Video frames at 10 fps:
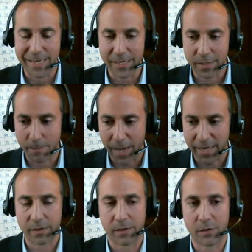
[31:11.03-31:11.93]
into
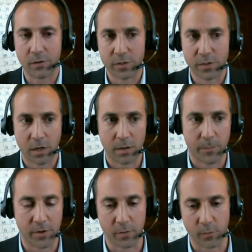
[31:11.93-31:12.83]
my closed
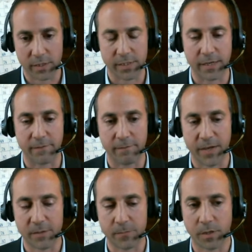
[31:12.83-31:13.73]
Carbutti Real Estate
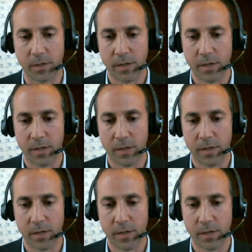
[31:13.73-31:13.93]
Facebook